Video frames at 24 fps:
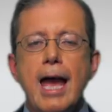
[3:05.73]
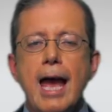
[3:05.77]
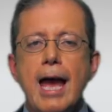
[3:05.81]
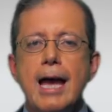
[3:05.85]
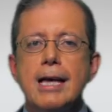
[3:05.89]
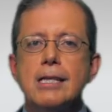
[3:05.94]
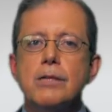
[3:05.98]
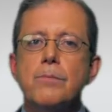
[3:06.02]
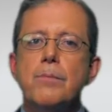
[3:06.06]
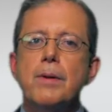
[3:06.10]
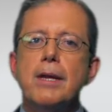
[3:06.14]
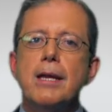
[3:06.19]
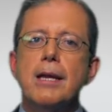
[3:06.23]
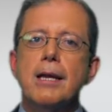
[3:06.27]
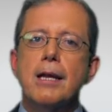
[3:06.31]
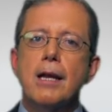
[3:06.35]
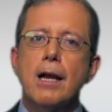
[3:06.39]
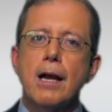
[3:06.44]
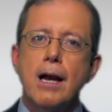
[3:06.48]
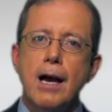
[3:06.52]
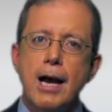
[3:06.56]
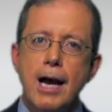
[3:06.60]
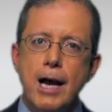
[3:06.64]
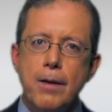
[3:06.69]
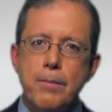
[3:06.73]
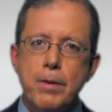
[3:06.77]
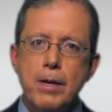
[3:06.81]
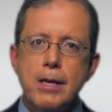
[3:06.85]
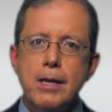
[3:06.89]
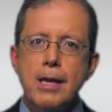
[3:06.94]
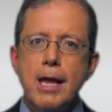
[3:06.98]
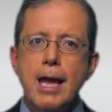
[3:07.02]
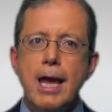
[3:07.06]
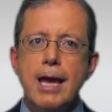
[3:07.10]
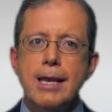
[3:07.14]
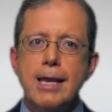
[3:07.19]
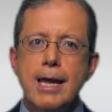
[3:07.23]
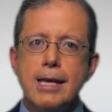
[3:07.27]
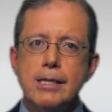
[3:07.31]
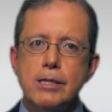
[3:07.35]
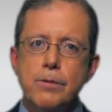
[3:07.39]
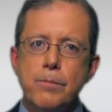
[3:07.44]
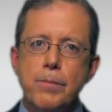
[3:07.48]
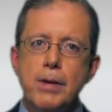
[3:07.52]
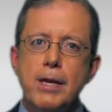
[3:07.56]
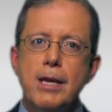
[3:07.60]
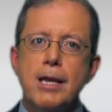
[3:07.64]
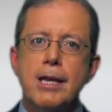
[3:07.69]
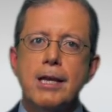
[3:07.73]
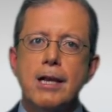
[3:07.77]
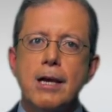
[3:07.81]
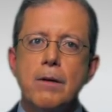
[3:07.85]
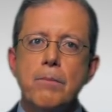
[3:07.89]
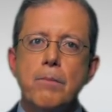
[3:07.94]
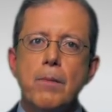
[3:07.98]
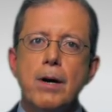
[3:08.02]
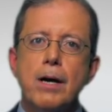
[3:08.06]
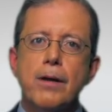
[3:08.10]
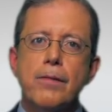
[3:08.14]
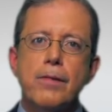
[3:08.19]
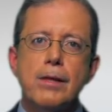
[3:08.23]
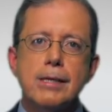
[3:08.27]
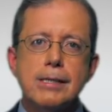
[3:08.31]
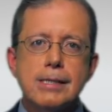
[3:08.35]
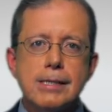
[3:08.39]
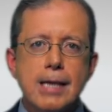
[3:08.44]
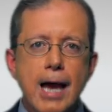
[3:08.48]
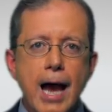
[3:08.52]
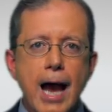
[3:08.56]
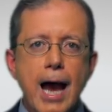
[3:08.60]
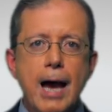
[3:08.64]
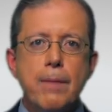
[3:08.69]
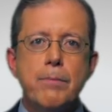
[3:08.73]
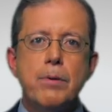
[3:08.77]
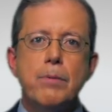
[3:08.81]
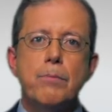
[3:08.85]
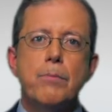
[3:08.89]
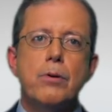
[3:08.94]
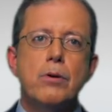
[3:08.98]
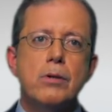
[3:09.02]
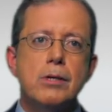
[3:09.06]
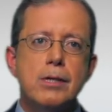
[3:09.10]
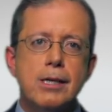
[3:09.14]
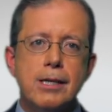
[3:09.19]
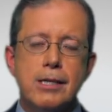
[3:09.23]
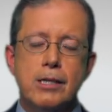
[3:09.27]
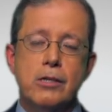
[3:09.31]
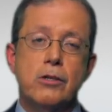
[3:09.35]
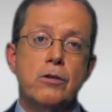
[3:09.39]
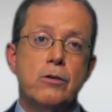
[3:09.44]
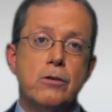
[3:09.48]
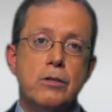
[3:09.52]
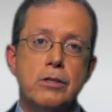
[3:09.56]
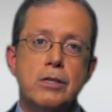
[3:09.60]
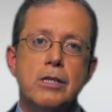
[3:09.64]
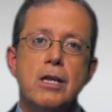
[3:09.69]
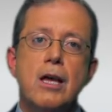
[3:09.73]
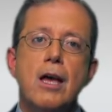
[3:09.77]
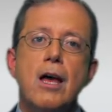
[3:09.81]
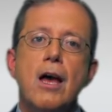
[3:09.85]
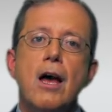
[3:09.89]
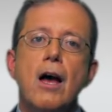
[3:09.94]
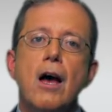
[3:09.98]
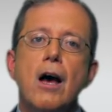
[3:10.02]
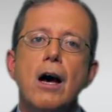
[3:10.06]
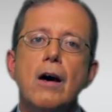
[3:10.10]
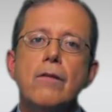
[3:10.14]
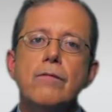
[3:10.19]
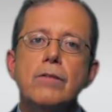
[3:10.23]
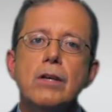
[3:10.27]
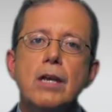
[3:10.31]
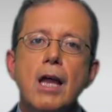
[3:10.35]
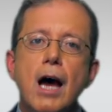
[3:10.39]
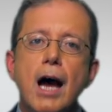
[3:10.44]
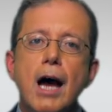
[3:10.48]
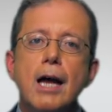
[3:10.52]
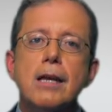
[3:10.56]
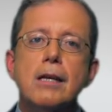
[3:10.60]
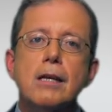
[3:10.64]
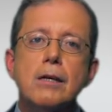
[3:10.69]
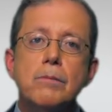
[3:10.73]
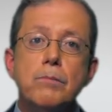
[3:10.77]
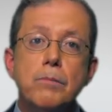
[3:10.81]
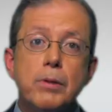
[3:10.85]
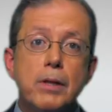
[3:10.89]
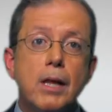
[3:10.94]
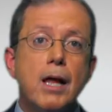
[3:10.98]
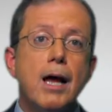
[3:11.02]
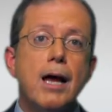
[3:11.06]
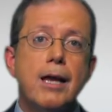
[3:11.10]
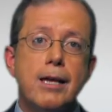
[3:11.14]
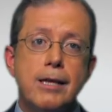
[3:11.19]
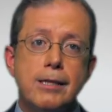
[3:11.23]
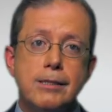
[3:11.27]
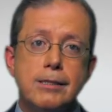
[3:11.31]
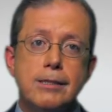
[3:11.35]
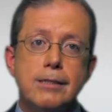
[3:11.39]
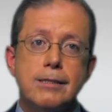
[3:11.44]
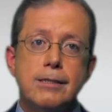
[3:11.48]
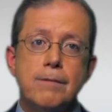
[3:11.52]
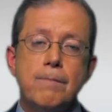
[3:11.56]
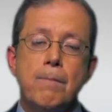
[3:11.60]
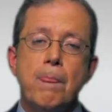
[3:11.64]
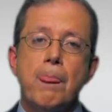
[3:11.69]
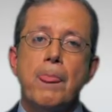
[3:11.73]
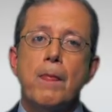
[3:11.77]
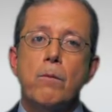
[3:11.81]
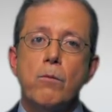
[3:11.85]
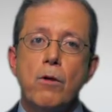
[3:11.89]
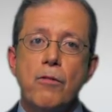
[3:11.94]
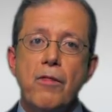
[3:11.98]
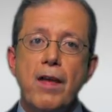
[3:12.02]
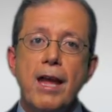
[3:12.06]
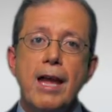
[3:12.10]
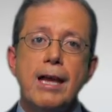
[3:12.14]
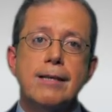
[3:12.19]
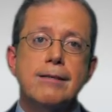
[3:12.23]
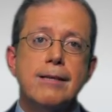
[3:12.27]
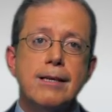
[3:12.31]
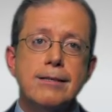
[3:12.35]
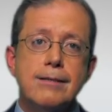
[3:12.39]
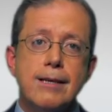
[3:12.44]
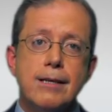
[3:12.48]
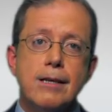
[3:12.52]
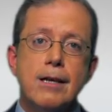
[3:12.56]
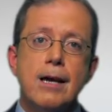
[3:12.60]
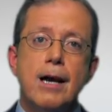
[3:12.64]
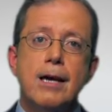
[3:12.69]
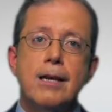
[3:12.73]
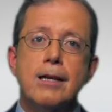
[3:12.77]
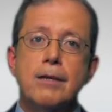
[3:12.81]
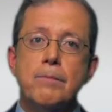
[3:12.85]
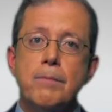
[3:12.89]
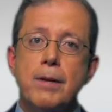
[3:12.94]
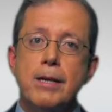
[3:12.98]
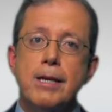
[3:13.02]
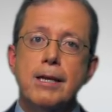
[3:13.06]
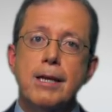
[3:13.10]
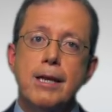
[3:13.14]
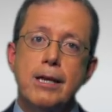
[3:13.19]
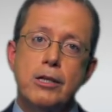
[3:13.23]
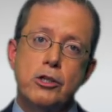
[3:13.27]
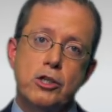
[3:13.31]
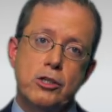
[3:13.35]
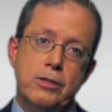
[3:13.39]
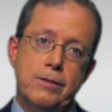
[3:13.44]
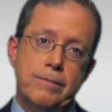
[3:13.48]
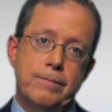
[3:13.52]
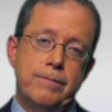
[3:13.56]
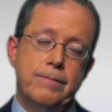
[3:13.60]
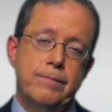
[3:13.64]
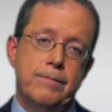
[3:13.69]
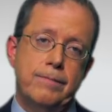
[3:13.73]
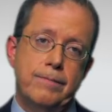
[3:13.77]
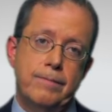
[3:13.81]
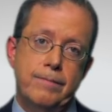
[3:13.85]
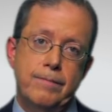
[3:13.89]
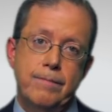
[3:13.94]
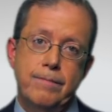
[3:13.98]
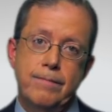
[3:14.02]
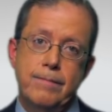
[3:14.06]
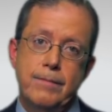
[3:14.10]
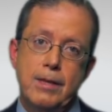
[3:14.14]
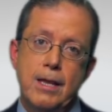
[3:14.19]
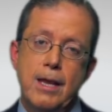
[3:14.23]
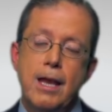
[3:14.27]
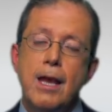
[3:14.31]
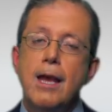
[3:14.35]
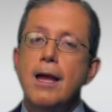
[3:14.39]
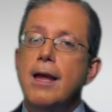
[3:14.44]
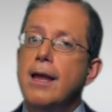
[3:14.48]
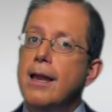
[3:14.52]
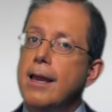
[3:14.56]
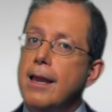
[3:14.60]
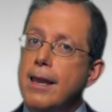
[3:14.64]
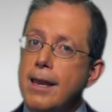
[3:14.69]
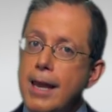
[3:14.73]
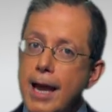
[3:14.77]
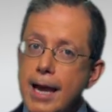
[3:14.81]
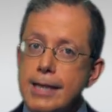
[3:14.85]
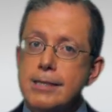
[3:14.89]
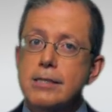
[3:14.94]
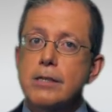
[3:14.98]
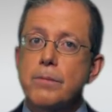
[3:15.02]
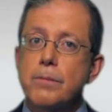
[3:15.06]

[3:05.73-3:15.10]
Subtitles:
as being common and as being among the top predictors of non-compliance with antipsychotic medication. Not